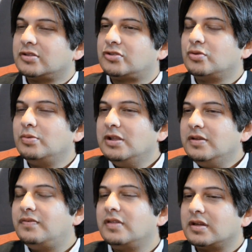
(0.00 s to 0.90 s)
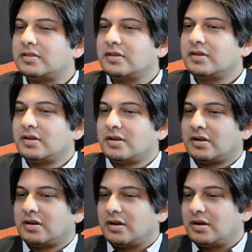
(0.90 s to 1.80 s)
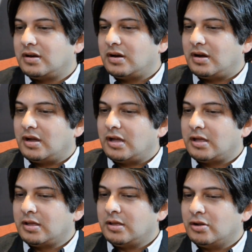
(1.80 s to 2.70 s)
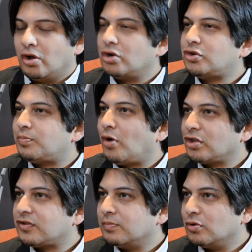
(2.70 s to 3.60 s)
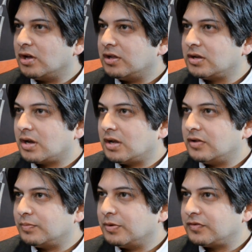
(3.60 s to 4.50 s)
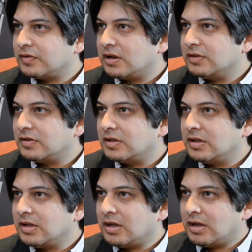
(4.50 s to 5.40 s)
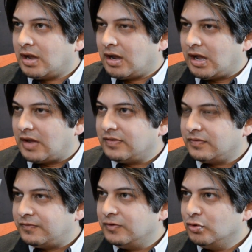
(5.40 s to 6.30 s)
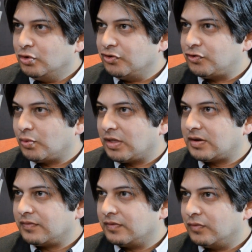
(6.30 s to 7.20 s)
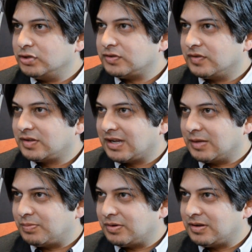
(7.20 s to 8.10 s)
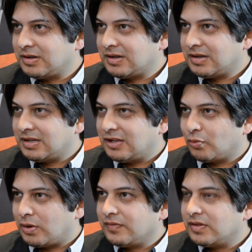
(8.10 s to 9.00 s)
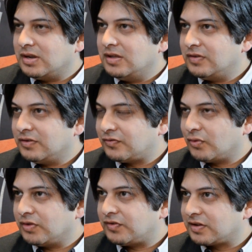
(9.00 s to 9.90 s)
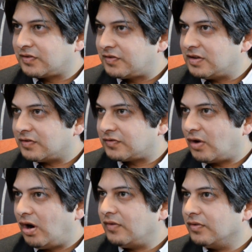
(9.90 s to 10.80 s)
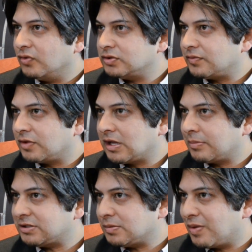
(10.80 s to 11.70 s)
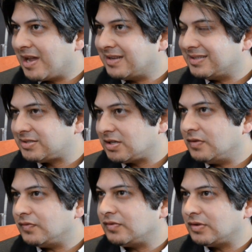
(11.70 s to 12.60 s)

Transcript: Do you believe that a large part of Munaria Kiran's personality have infused with that of the Voice of the Cape is one of the reasons for the success of the Voice of the Cape as a brand itself?